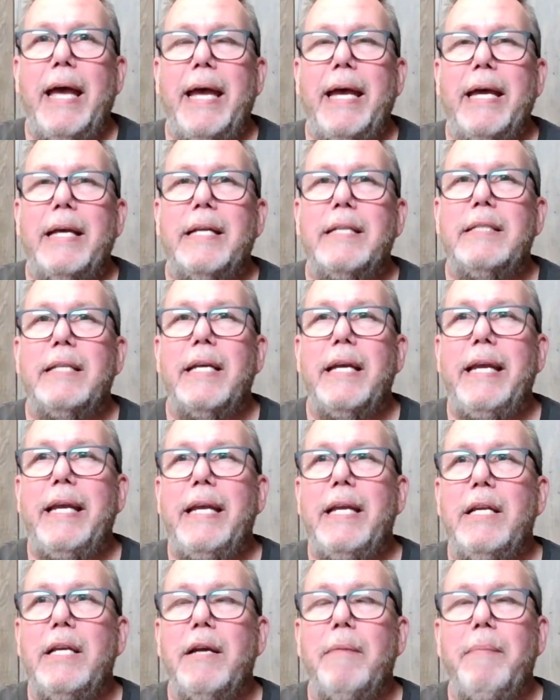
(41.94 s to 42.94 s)
And
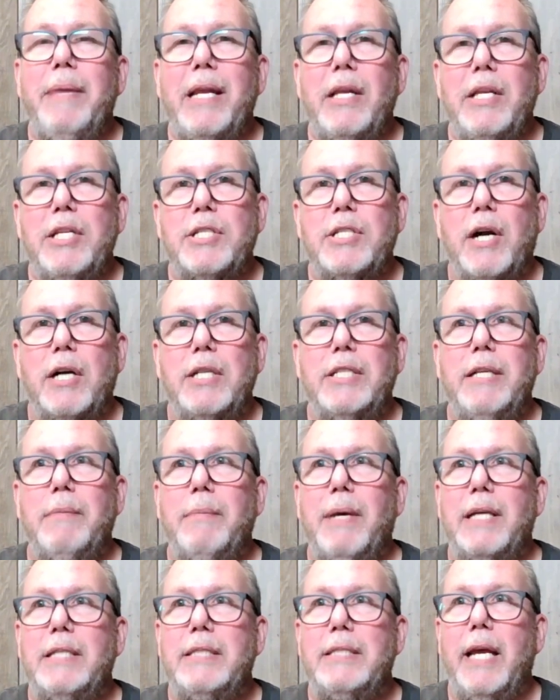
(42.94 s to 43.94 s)
he immediately starts in
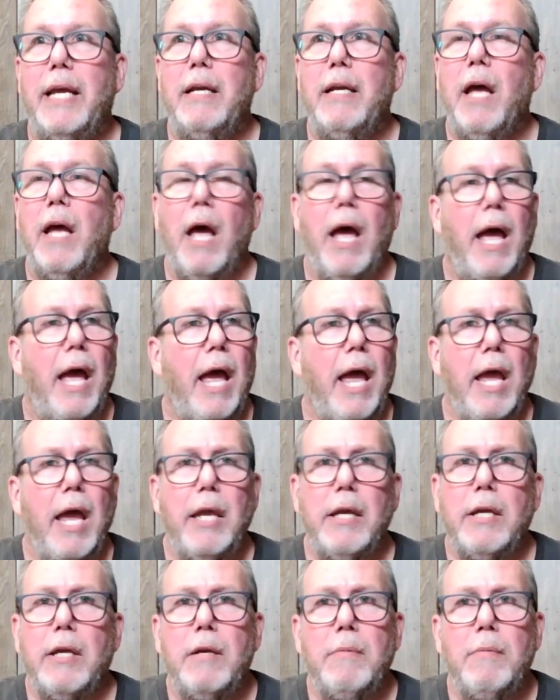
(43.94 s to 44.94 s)
by saying,
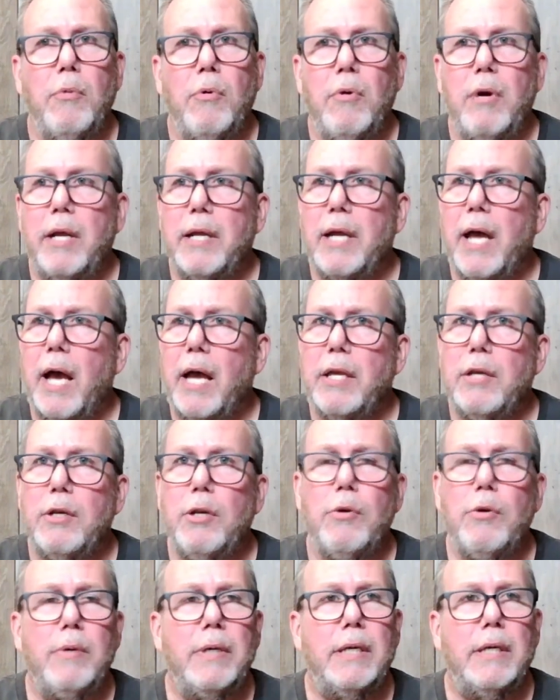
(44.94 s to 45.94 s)
hey, good morning. How you
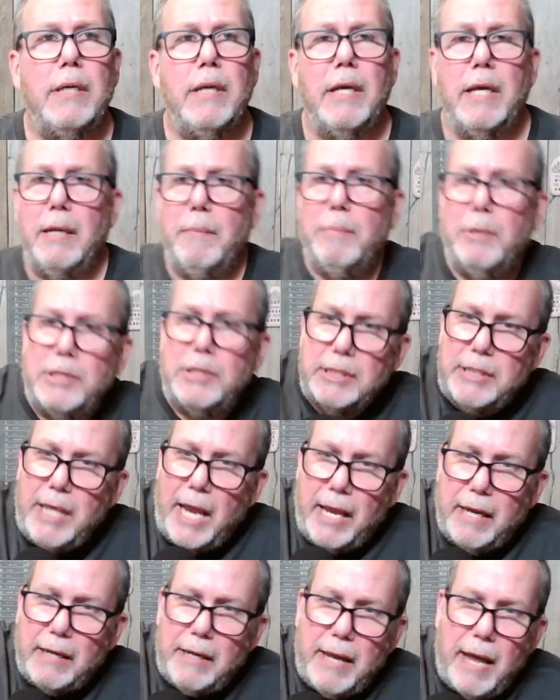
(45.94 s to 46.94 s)
doing? And puts his
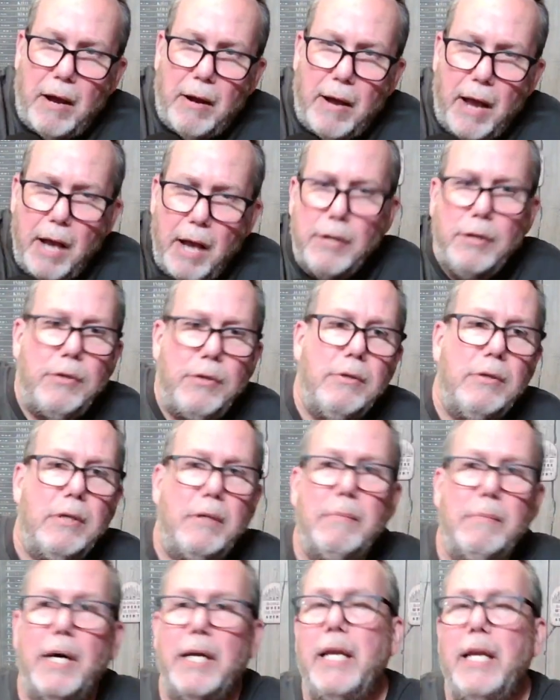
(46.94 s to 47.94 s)
hand out. How you
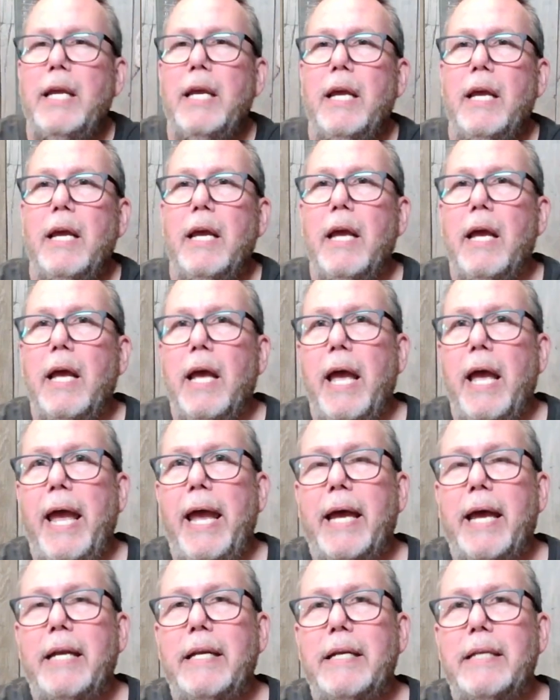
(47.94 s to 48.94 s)
doing, buddy?
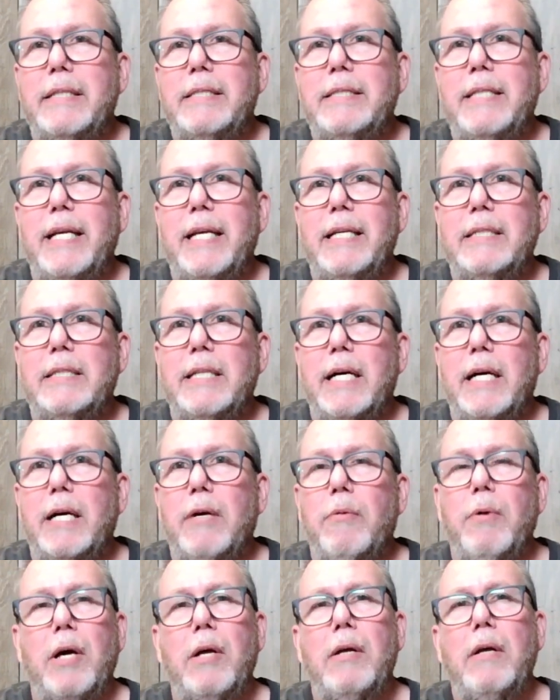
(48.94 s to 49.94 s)
And says,
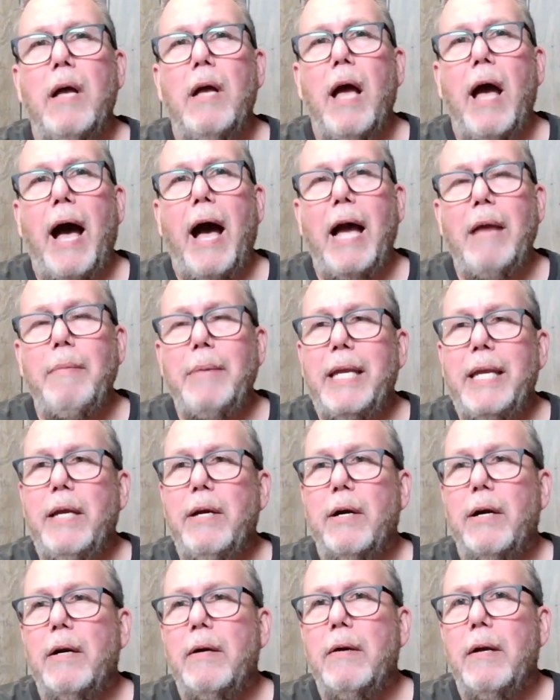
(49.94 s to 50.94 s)
uh, well, I'm
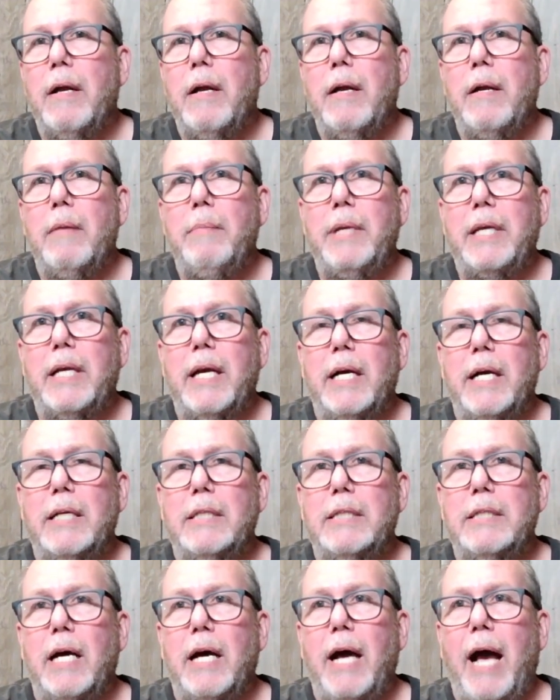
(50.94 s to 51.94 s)
here
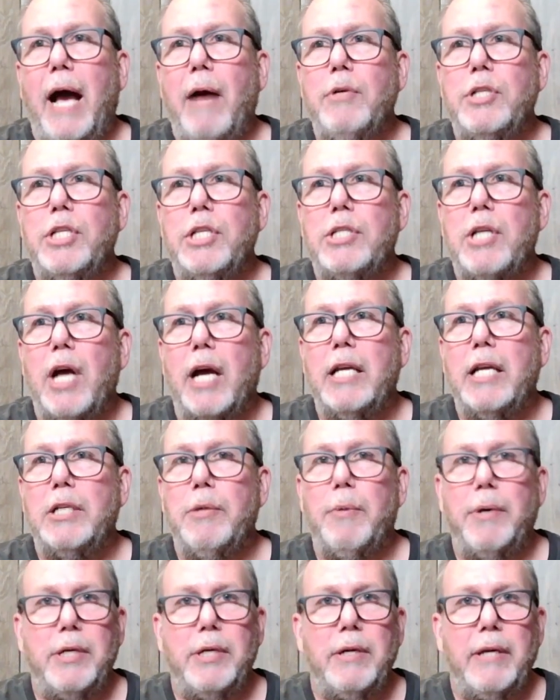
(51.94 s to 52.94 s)
because uh, I was just talking
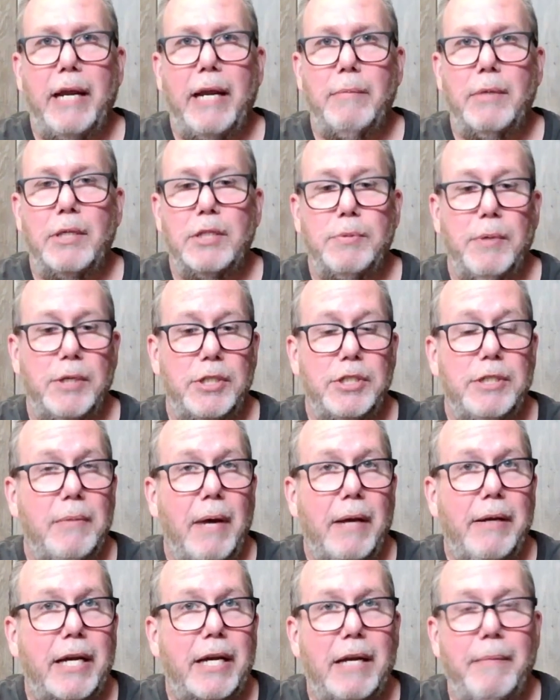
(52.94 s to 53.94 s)
to one of your neighbors, which
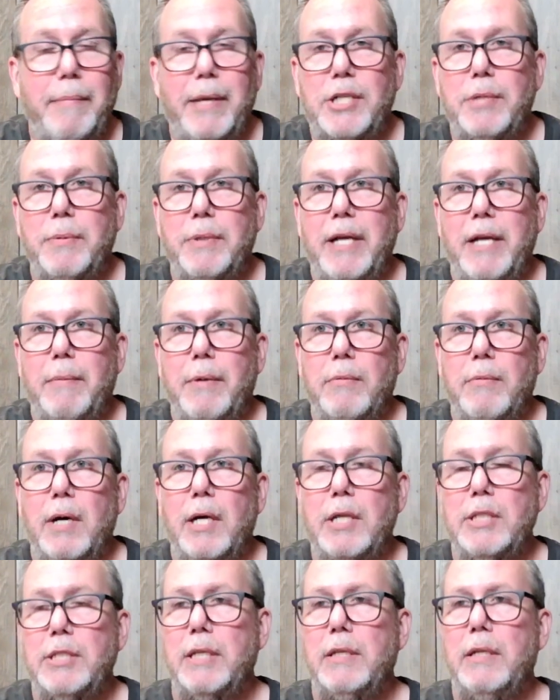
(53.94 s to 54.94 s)
I'm not going to mention what neighbor it
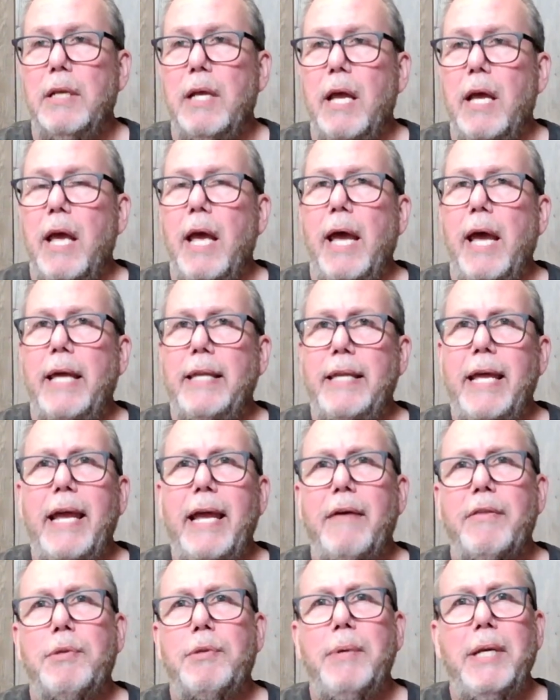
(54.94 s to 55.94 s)
was. And, and they
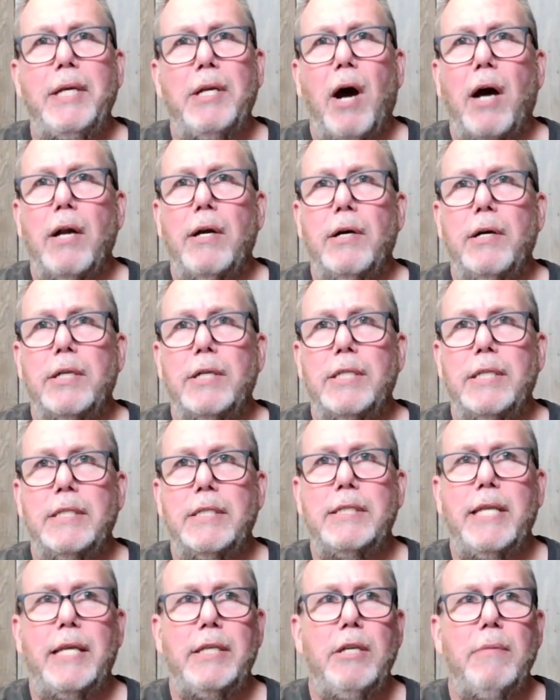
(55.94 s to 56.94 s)
have three daughters
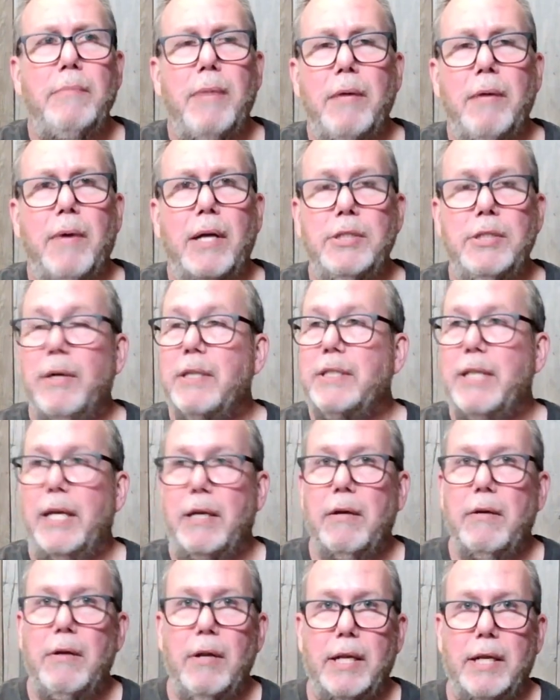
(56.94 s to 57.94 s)
and said, you might want to. I was
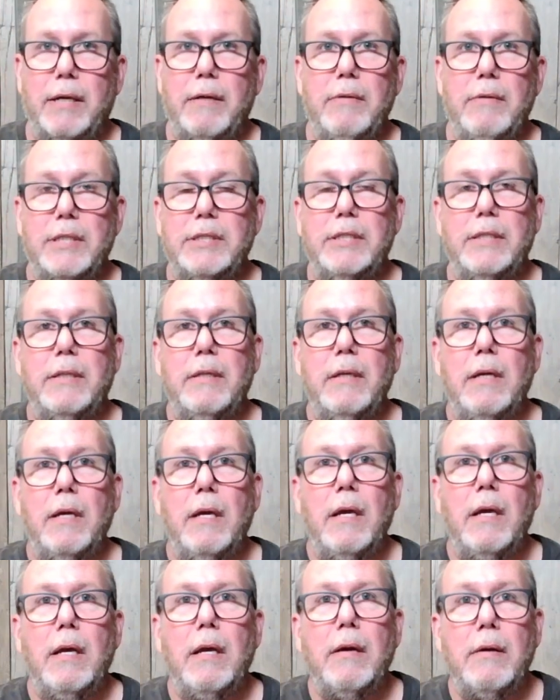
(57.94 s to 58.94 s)
like, hold on, listen
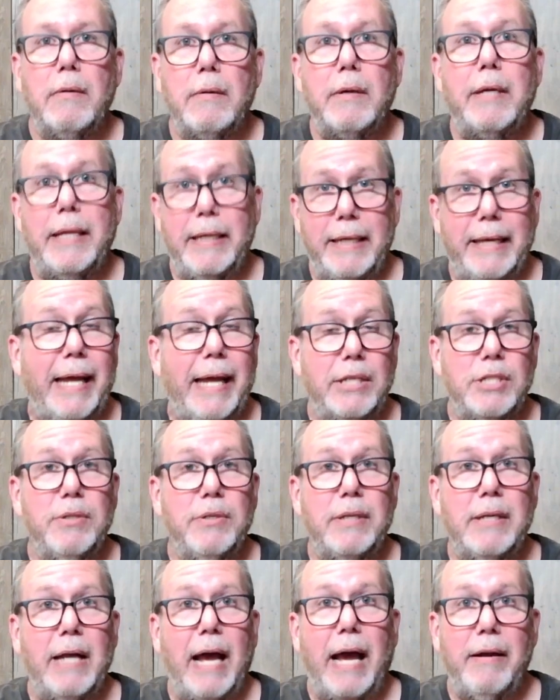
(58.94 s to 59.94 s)
can you get
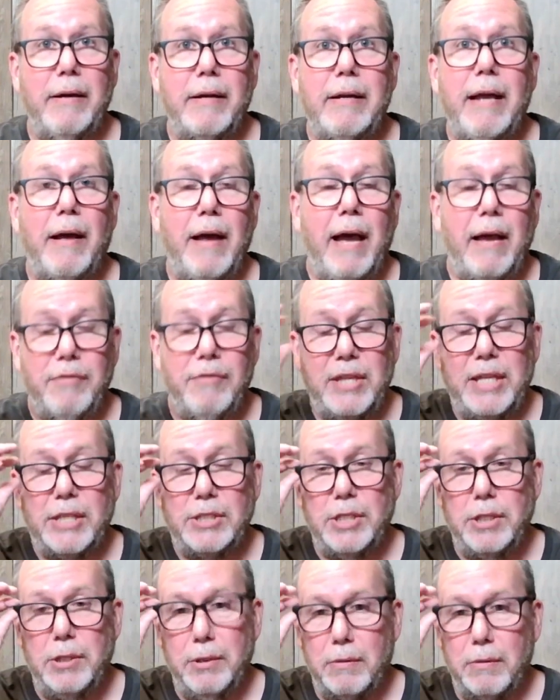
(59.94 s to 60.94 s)
to it? I got, I have
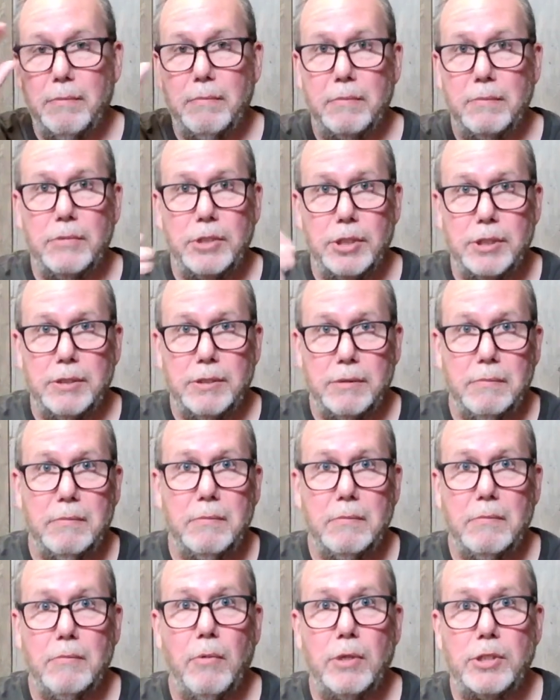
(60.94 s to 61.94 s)
things to do. Just
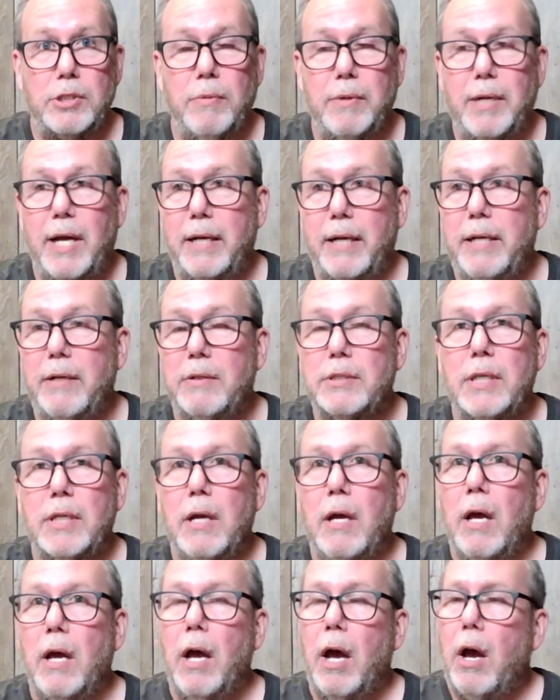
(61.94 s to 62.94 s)
what's going on? He goes,
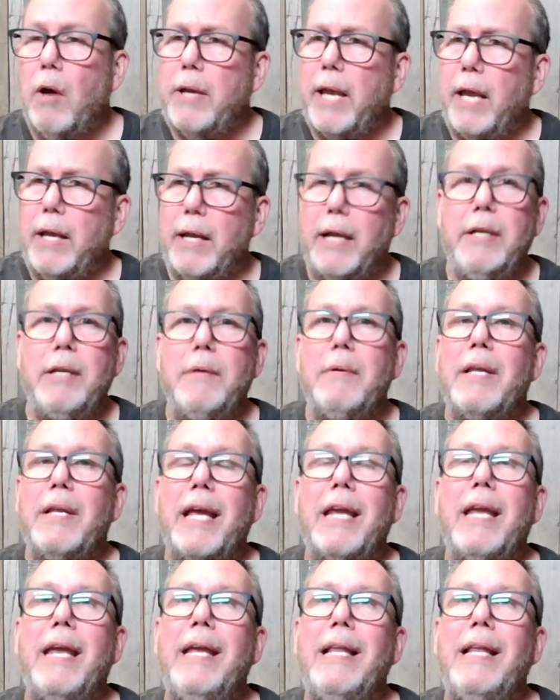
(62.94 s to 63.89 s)
okay. And he like,